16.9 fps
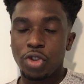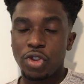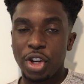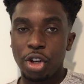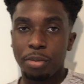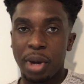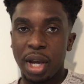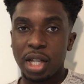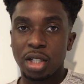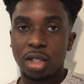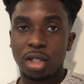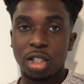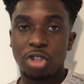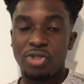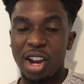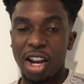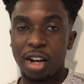Train your mind
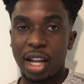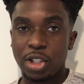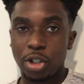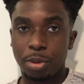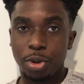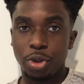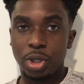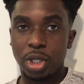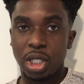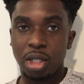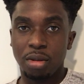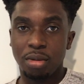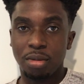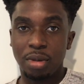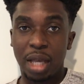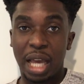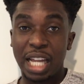to recognize opportunity
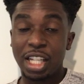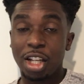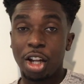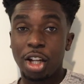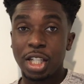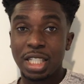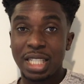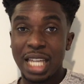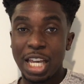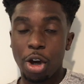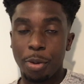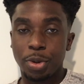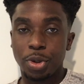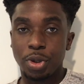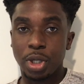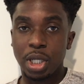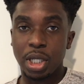and to learn to take
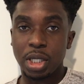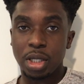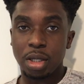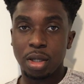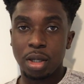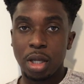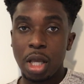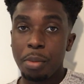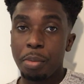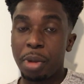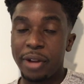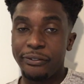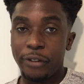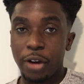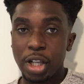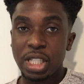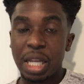opportunities. But the
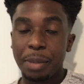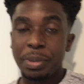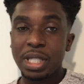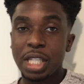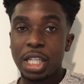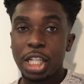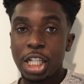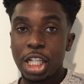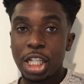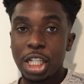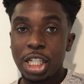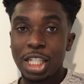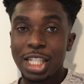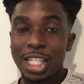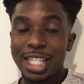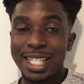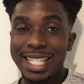first step is
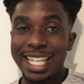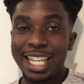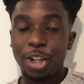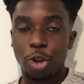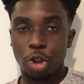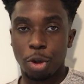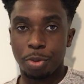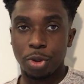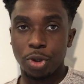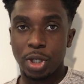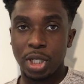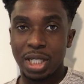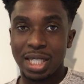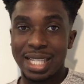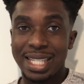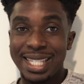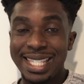seeing those
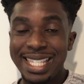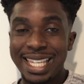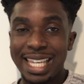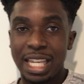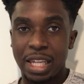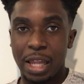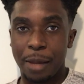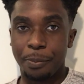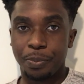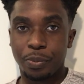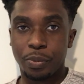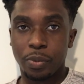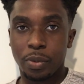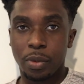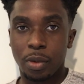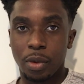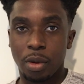opportunities, seeking them.
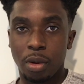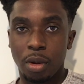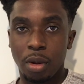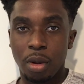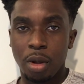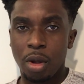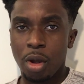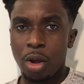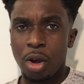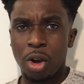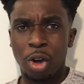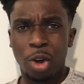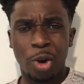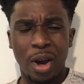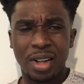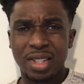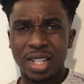
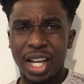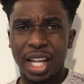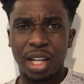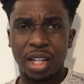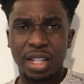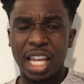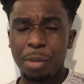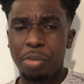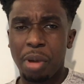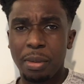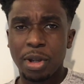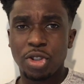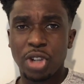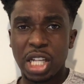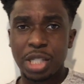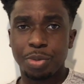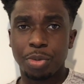Go outside, take public
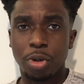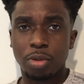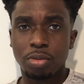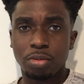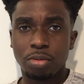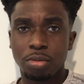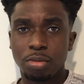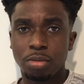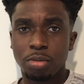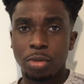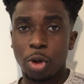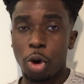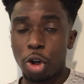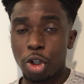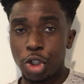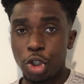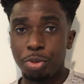transport.
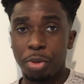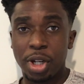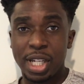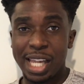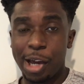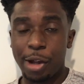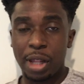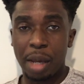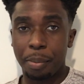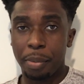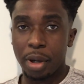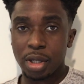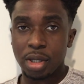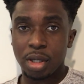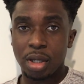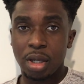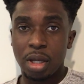Costs you money to get on that
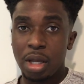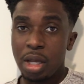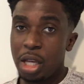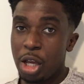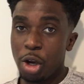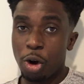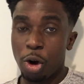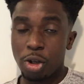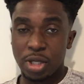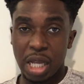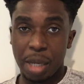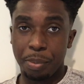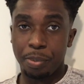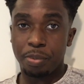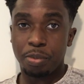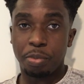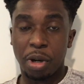bus. Costs
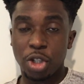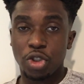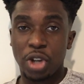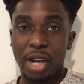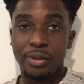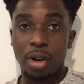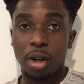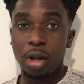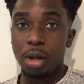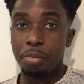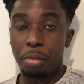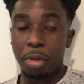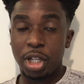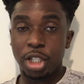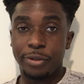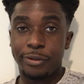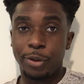that bus driver
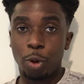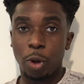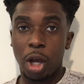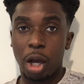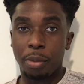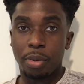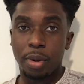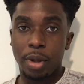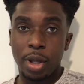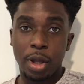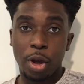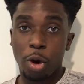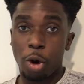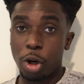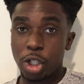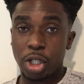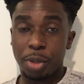money to fuel up.
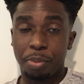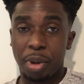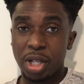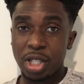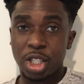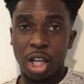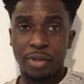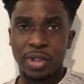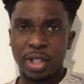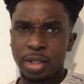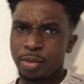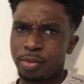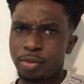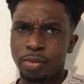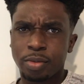Costs the bus service